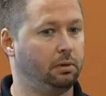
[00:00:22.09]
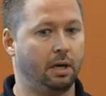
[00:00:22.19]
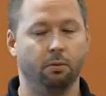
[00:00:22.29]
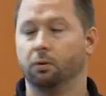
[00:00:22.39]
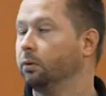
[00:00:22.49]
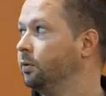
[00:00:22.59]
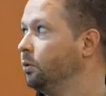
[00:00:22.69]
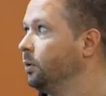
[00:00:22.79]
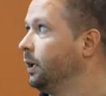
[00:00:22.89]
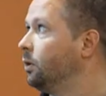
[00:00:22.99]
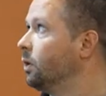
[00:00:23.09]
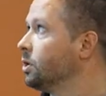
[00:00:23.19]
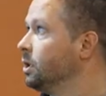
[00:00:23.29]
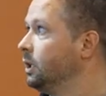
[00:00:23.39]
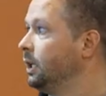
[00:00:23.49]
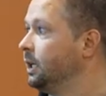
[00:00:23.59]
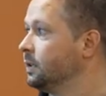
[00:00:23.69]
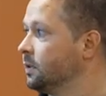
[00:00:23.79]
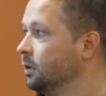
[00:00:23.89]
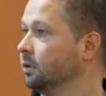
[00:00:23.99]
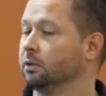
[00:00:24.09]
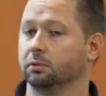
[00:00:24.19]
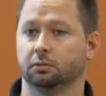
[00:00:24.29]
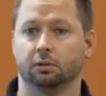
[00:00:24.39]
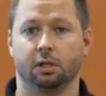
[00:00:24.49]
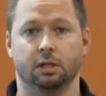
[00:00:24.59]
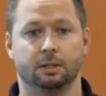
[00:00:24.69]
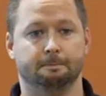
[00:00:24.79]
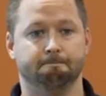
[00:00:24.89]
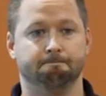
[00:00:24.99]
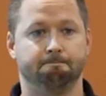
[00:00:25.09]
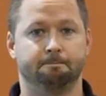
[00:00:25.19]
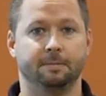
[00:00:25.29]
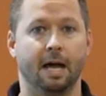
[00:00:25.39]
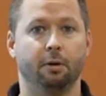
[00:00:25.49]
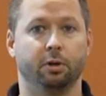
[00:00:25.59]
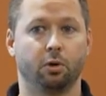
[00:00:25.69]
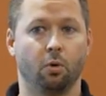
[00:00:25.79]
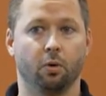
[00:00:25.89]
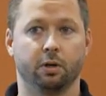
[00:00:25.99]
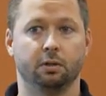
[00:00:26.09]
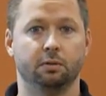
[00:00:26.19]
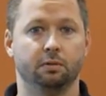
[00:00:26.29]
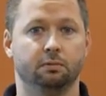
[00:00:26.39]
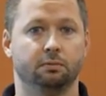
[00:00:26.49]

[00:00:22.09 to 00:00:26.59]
I will do a question and answer, um, not record it,